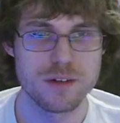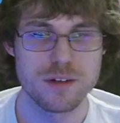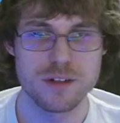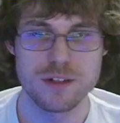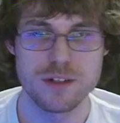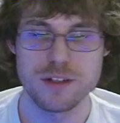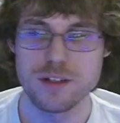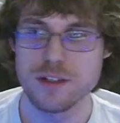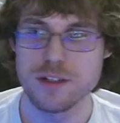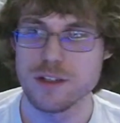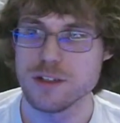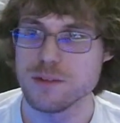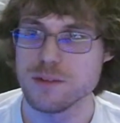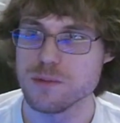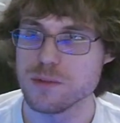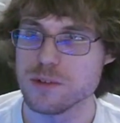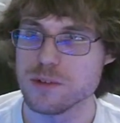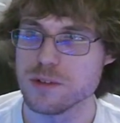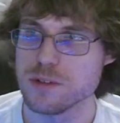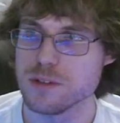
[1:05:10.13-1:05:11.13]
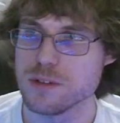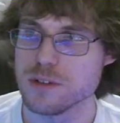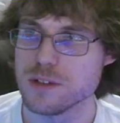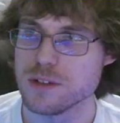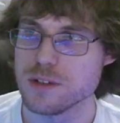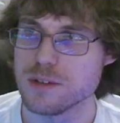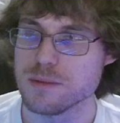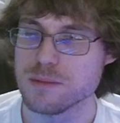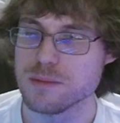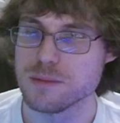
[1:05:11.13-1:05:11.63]
it
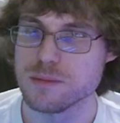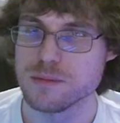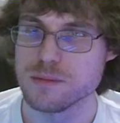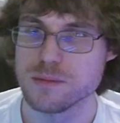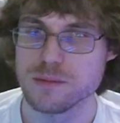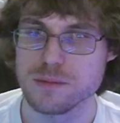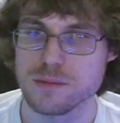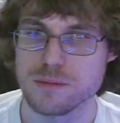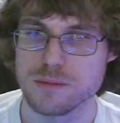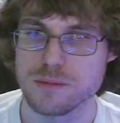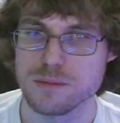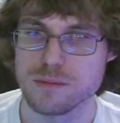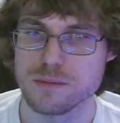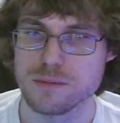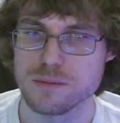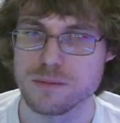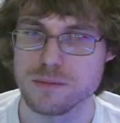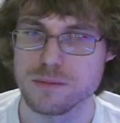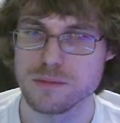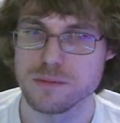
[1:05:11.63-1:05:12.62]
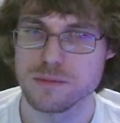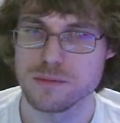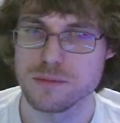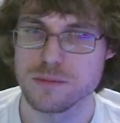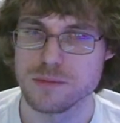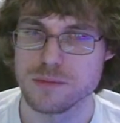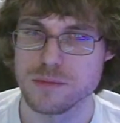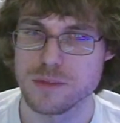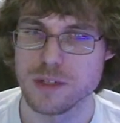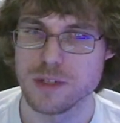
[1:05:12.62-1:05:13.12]
will,
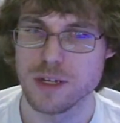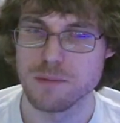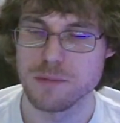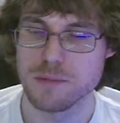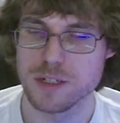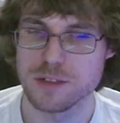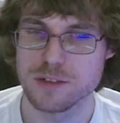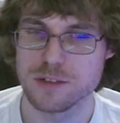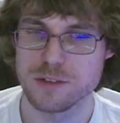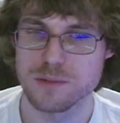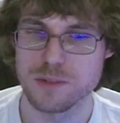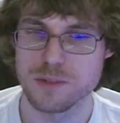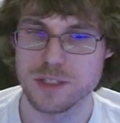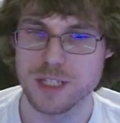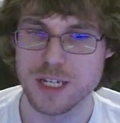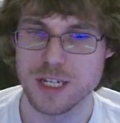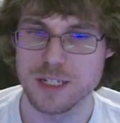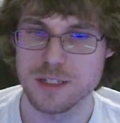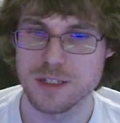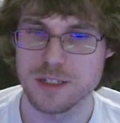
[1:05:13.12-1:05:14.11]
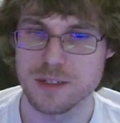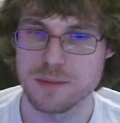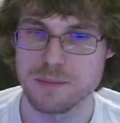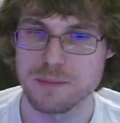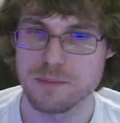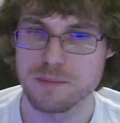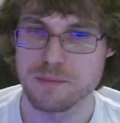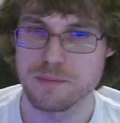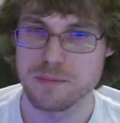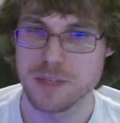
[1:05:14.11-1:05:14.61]
not sure what that did.
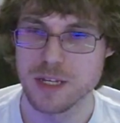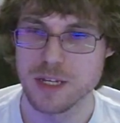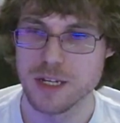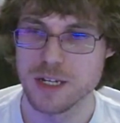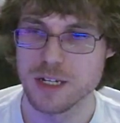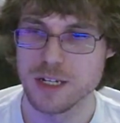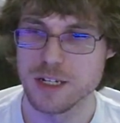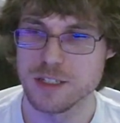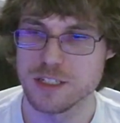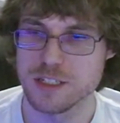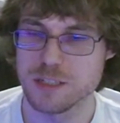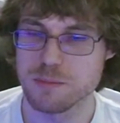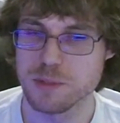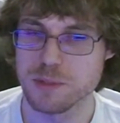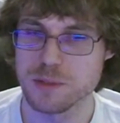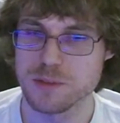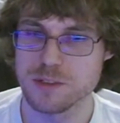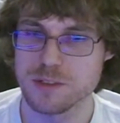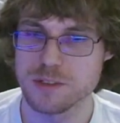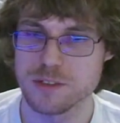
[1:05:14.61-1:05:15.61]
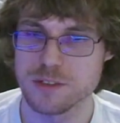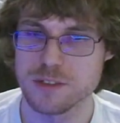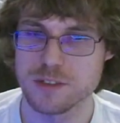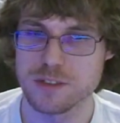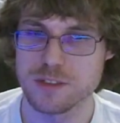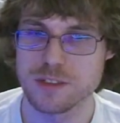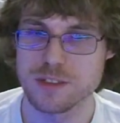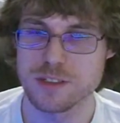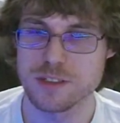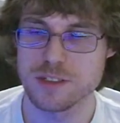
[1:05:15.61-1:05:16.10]
It's supposed to
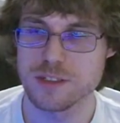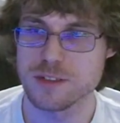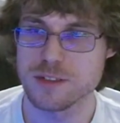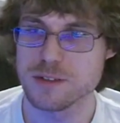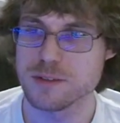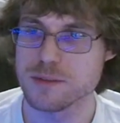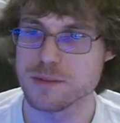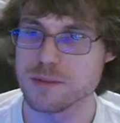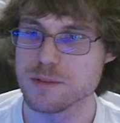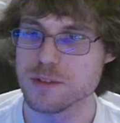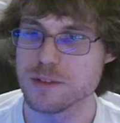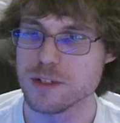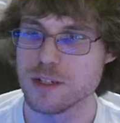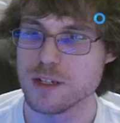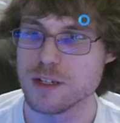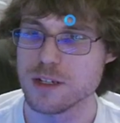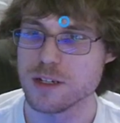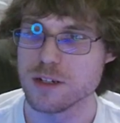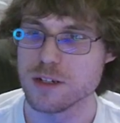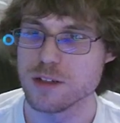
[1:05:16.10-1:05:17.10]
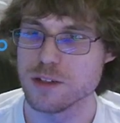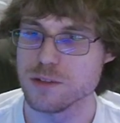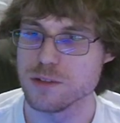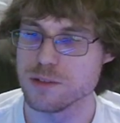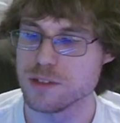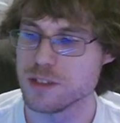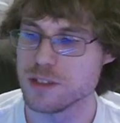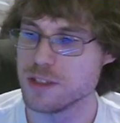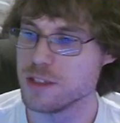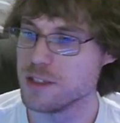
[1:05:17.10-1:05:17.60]
just
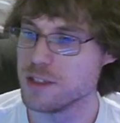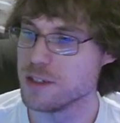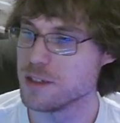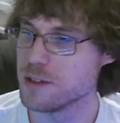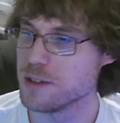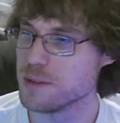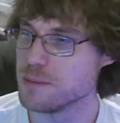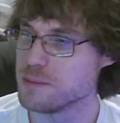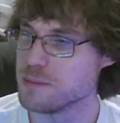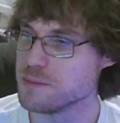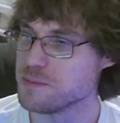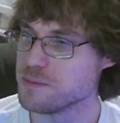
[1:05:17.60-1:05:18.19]
close the,